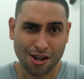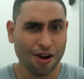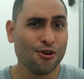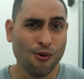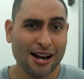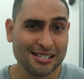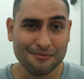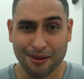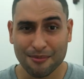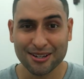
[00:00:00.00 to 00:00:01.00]
Otherwise, I'm
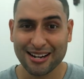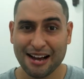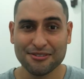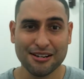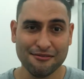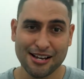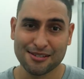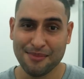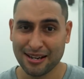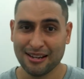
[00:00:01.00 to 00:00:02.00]
probably gonna have to invest
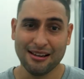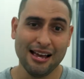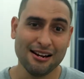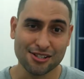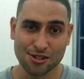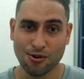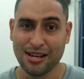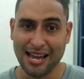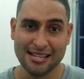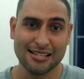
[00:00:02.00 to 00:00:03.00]
big in a Sony
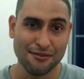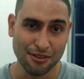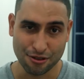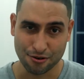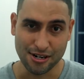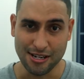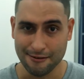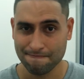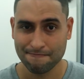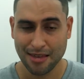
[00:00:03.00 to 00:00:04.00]
a7 III.
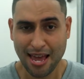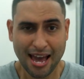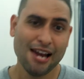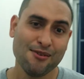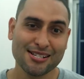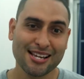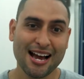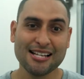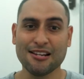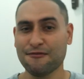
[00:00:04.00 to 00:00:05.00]
Anyways
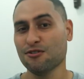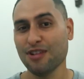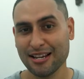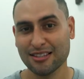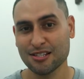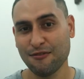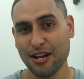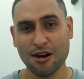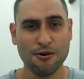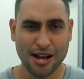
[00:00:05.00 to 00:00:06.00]
guys, if you like this
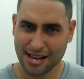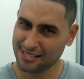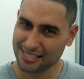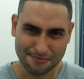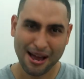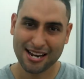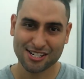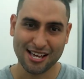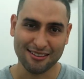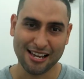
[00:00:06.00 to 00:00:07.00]
video, smash
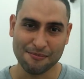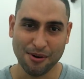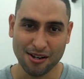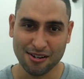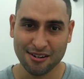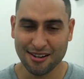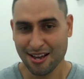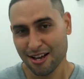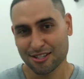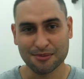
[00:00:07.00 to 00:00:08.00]
that like button.
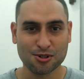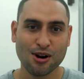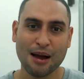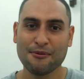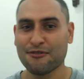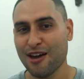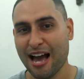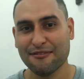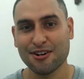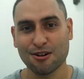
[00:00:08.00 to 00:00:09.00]
Subscribe if you
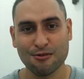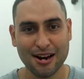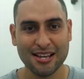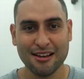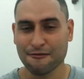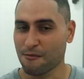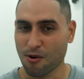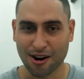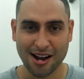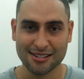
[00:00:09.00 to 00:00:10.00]
haven't already for
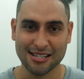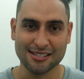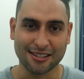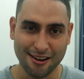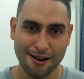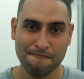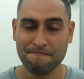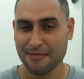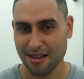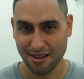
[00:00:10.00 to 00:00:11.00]
more content to
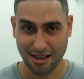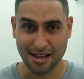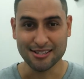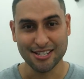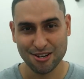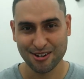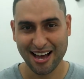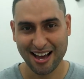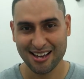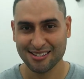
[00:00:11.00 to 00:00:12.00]
come, and see you
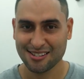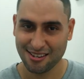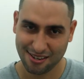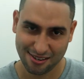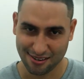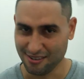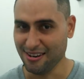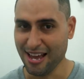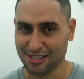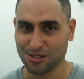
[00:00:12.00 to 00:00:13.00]
guys
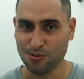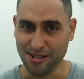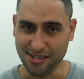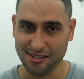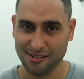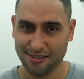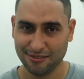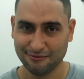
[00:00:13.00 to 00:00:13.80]
next week.